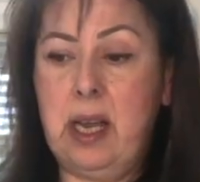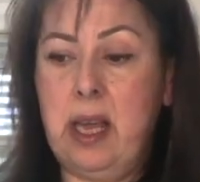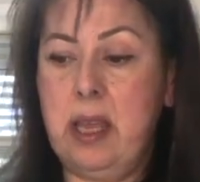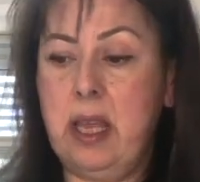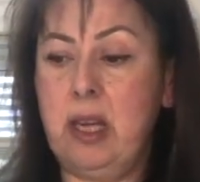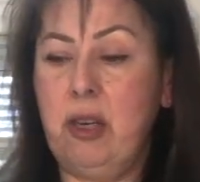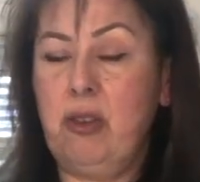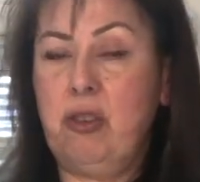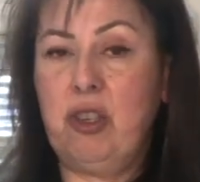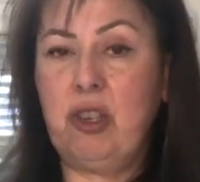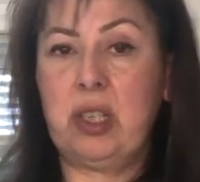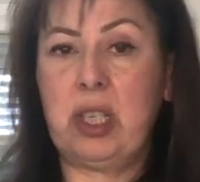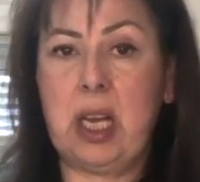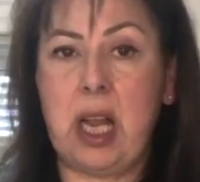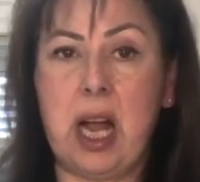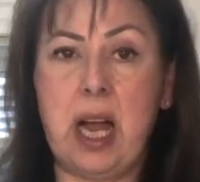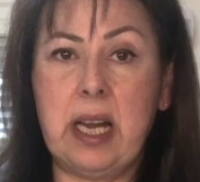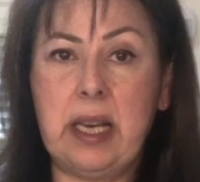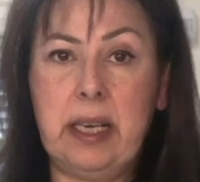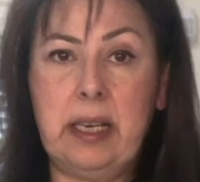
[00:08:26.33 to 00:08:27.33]
And then you just
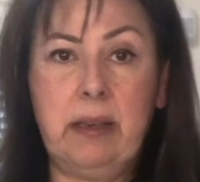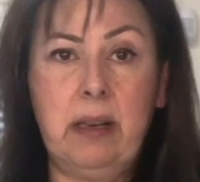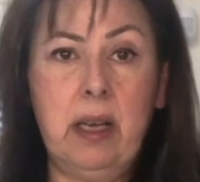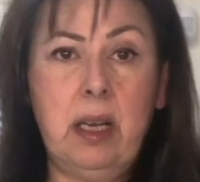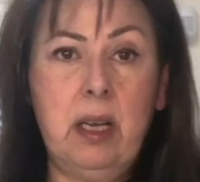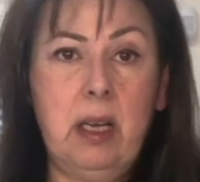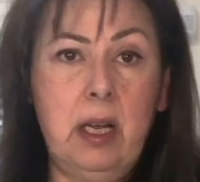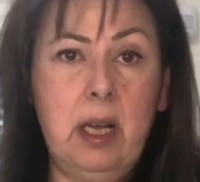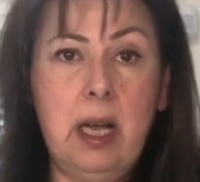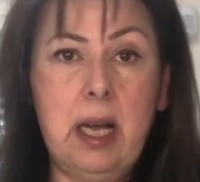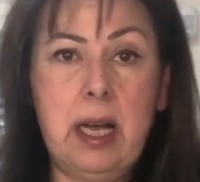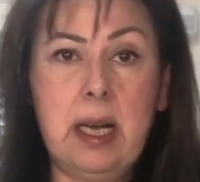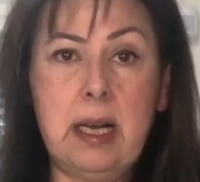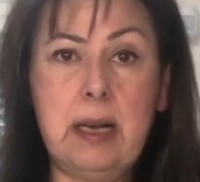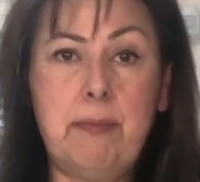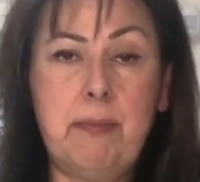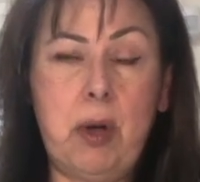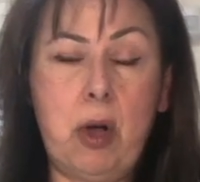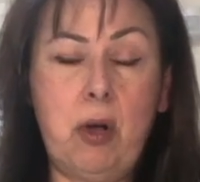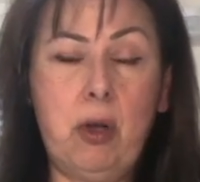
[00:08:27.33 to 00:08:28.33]
cut it
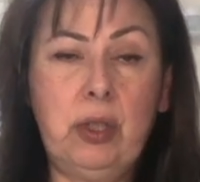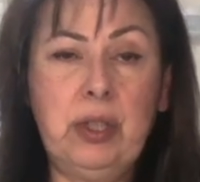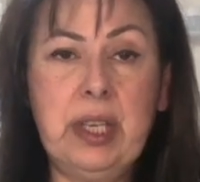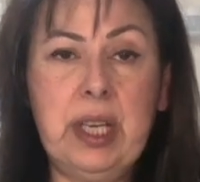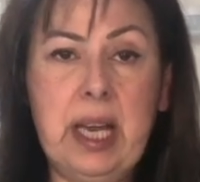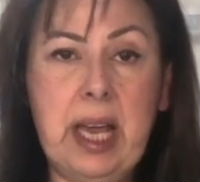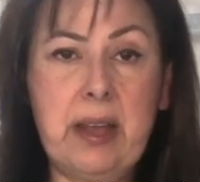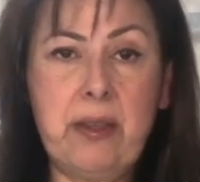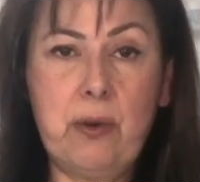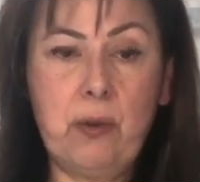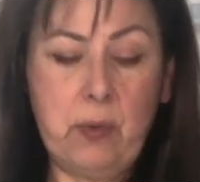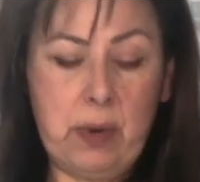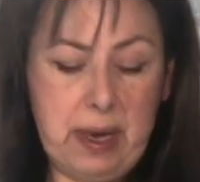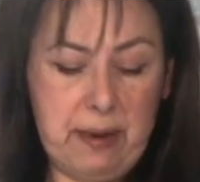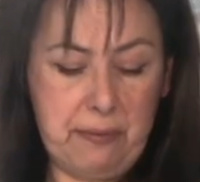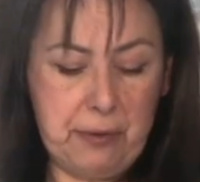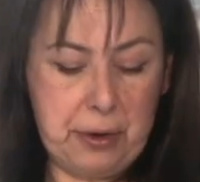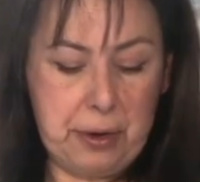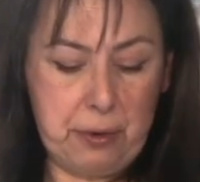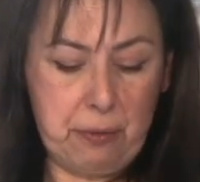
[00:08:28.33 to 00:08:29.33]
all together
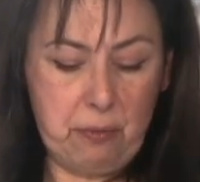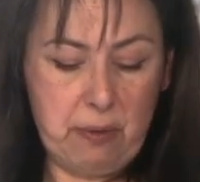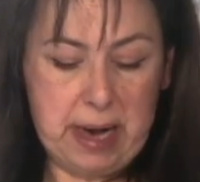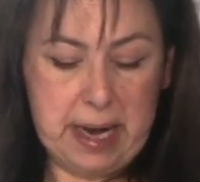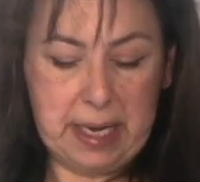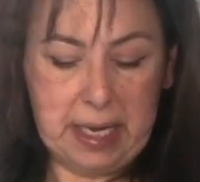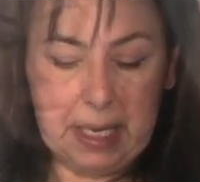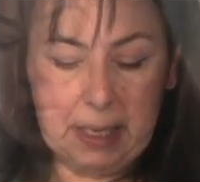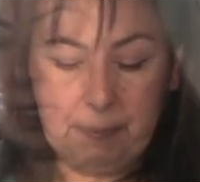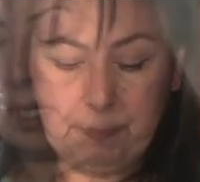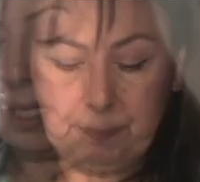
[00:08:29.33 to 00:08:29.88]
whenever you're ready. Next